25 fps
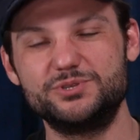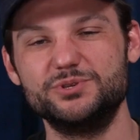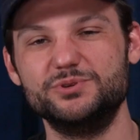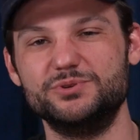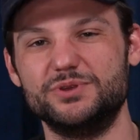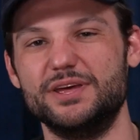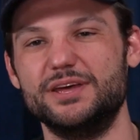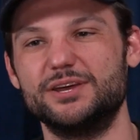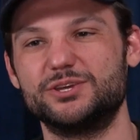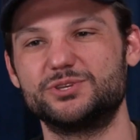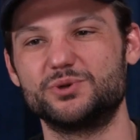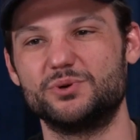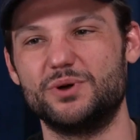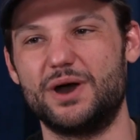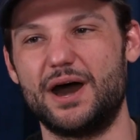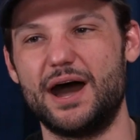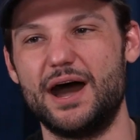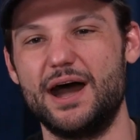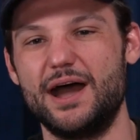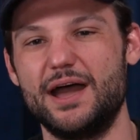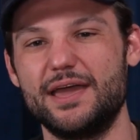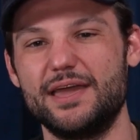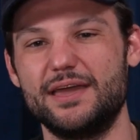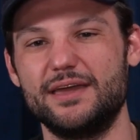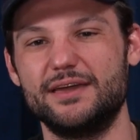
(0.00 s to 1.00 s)
dude, so
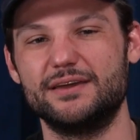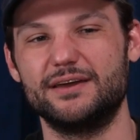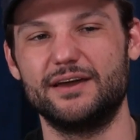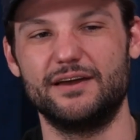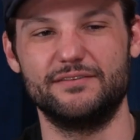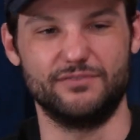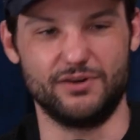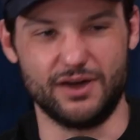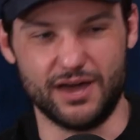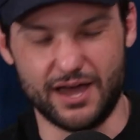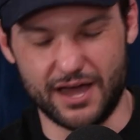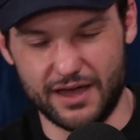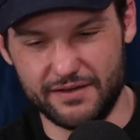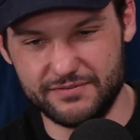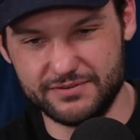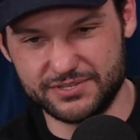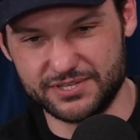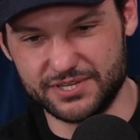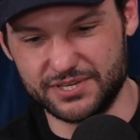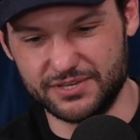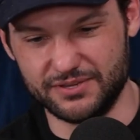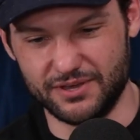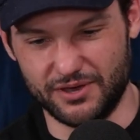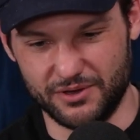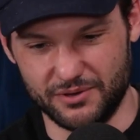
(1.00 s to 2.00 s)
I have
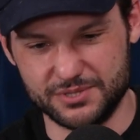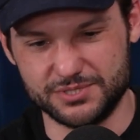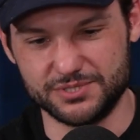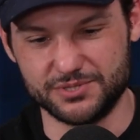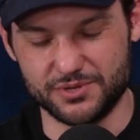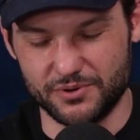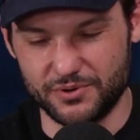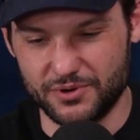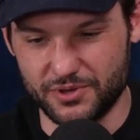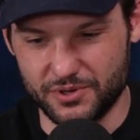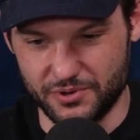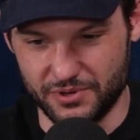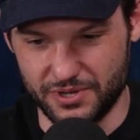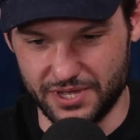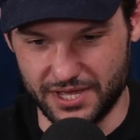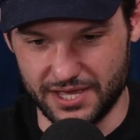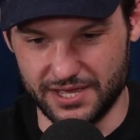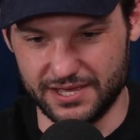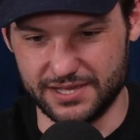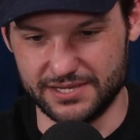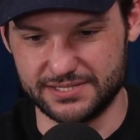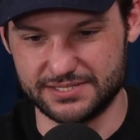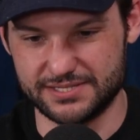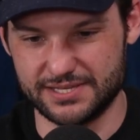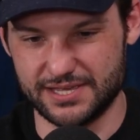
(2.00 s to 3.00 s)
obviously always known who he
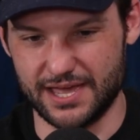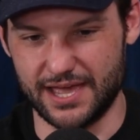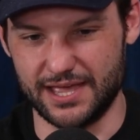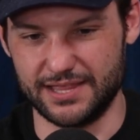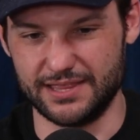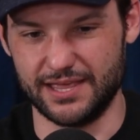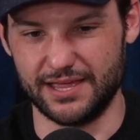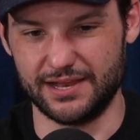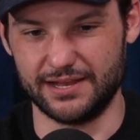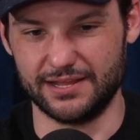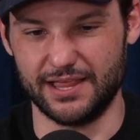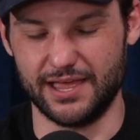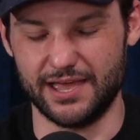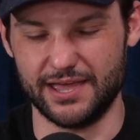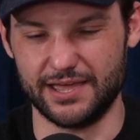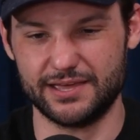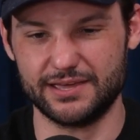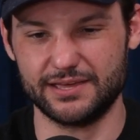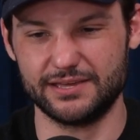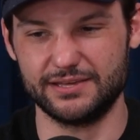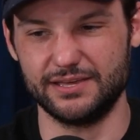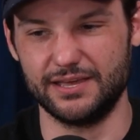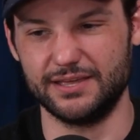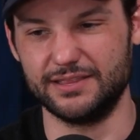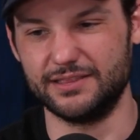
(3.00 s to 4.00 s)
is, and then like
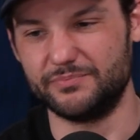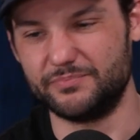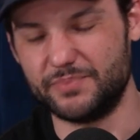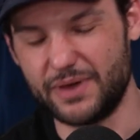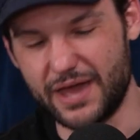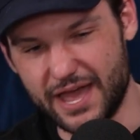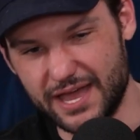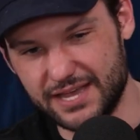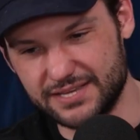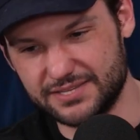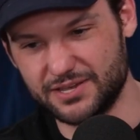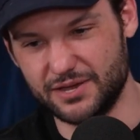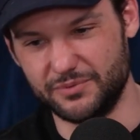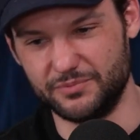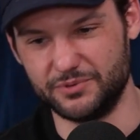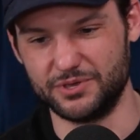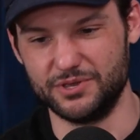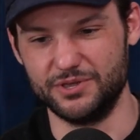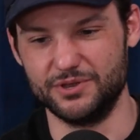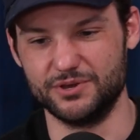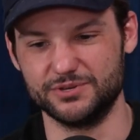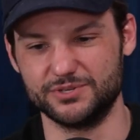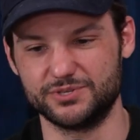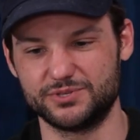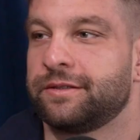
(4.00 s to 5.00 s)
in the past couple of
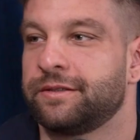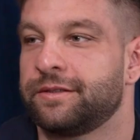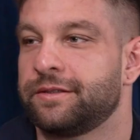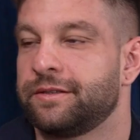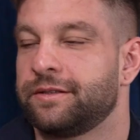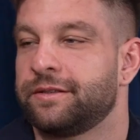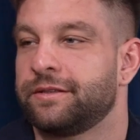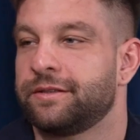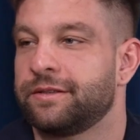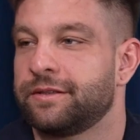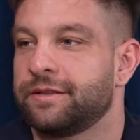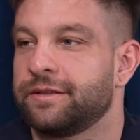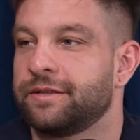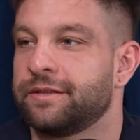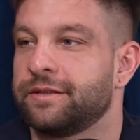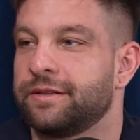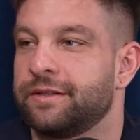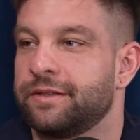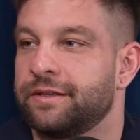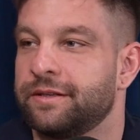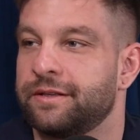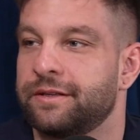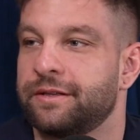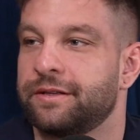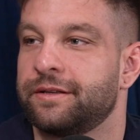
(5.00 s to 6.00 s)
years through
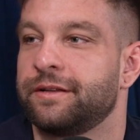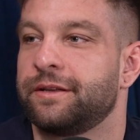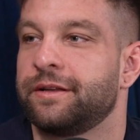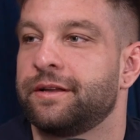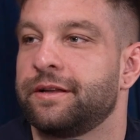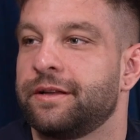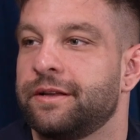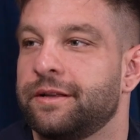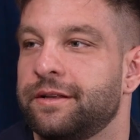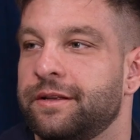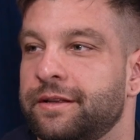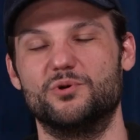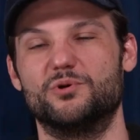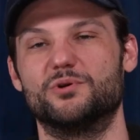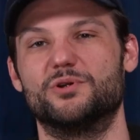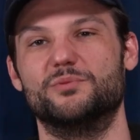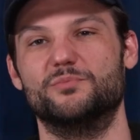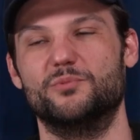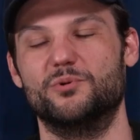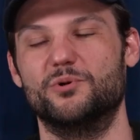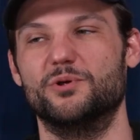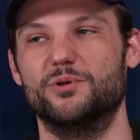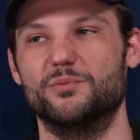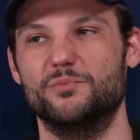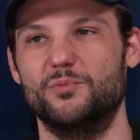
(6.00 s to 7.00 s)
Instagram and stuff, seen more and
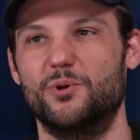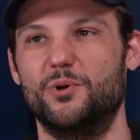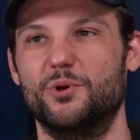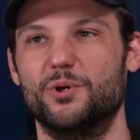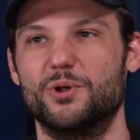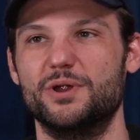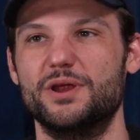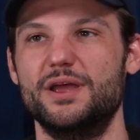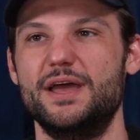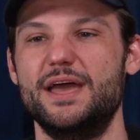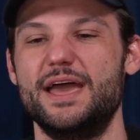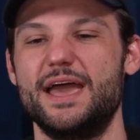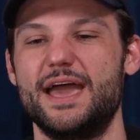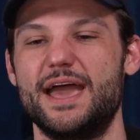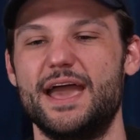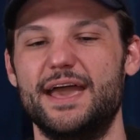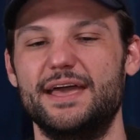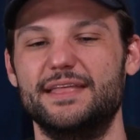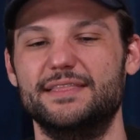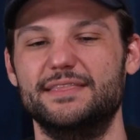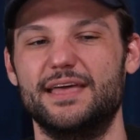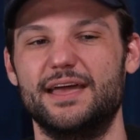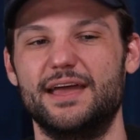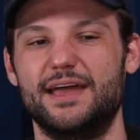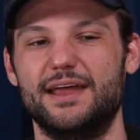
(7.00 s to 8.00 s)
more and more.
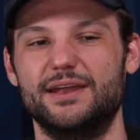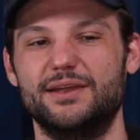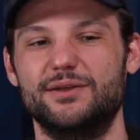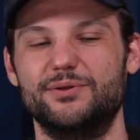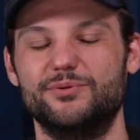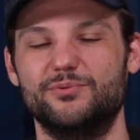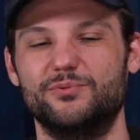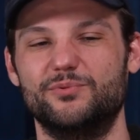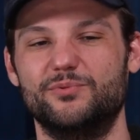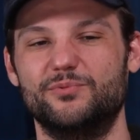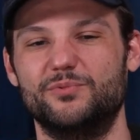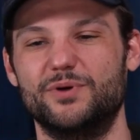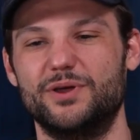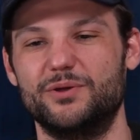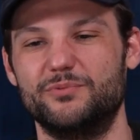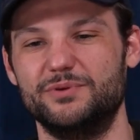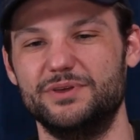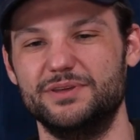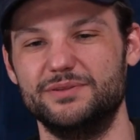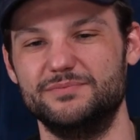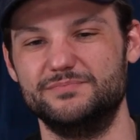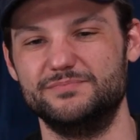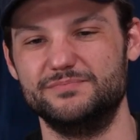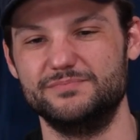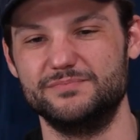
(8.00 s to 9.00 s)
And then
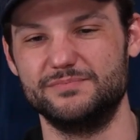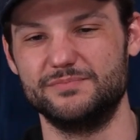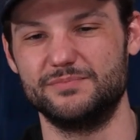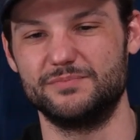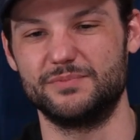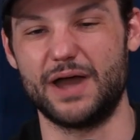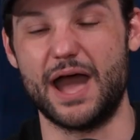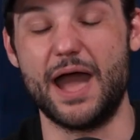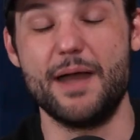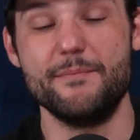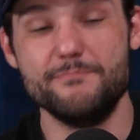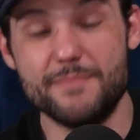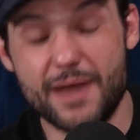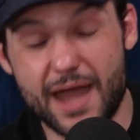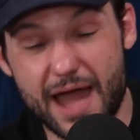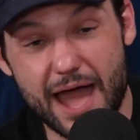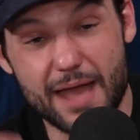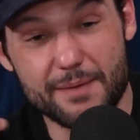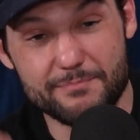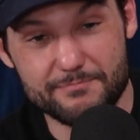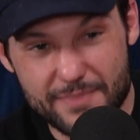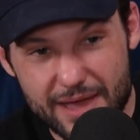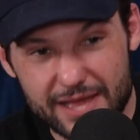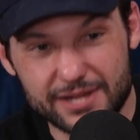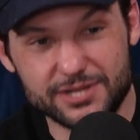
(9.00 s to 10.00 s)
when I
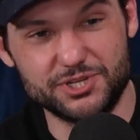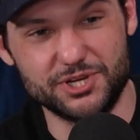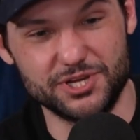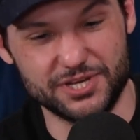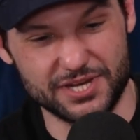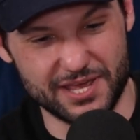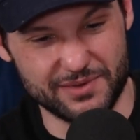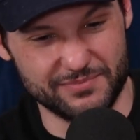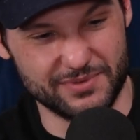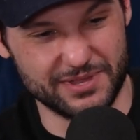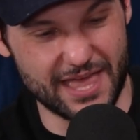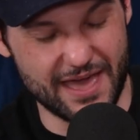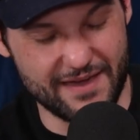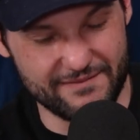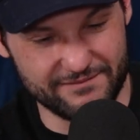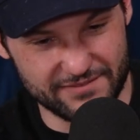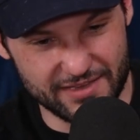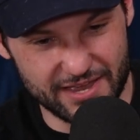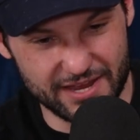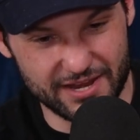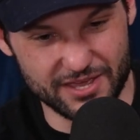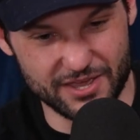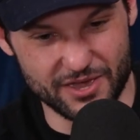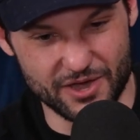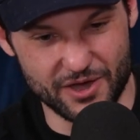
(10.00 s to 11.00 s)
mentioned him in that
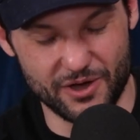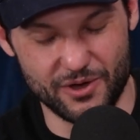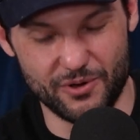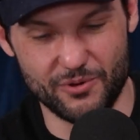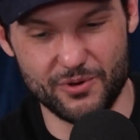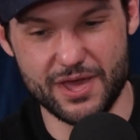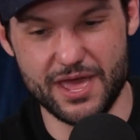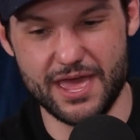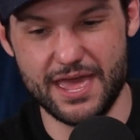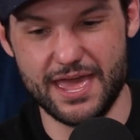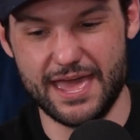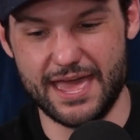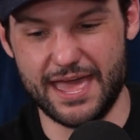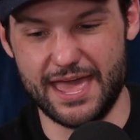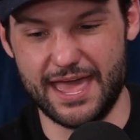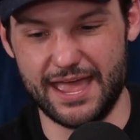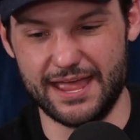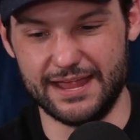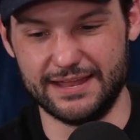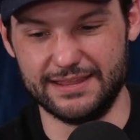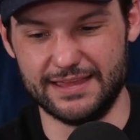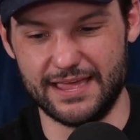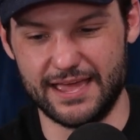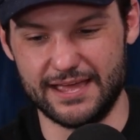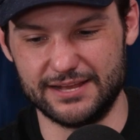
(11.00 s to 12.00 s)
video,
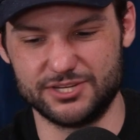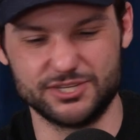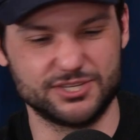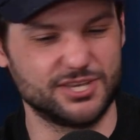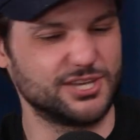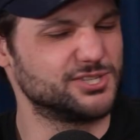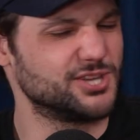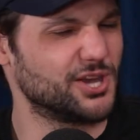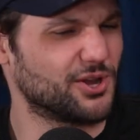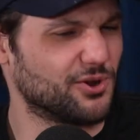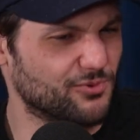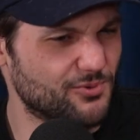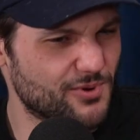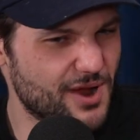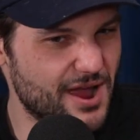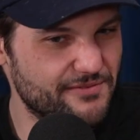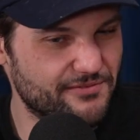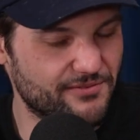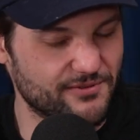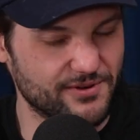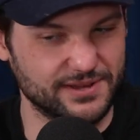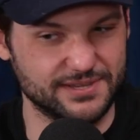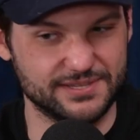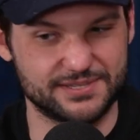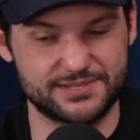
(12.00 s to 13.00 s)
and just as like a
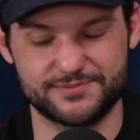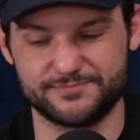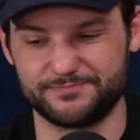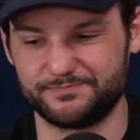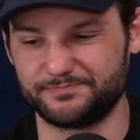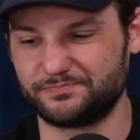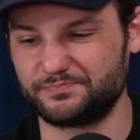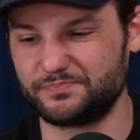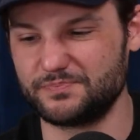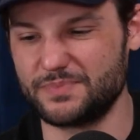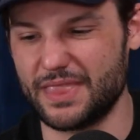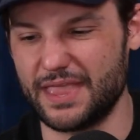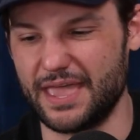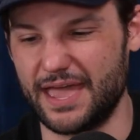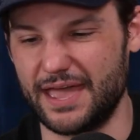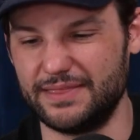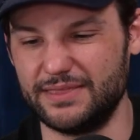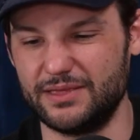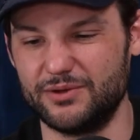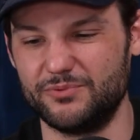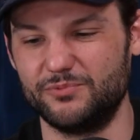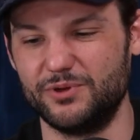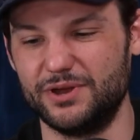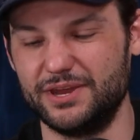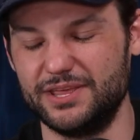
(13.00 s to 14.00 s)
reference, and
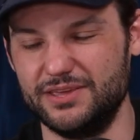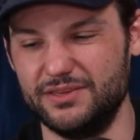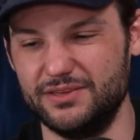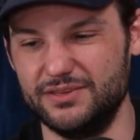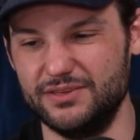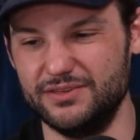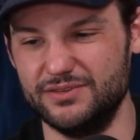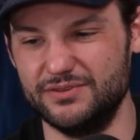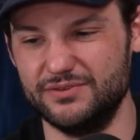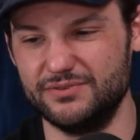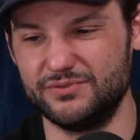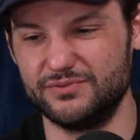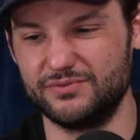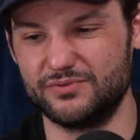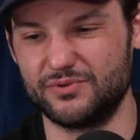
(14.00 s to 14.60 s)
then when he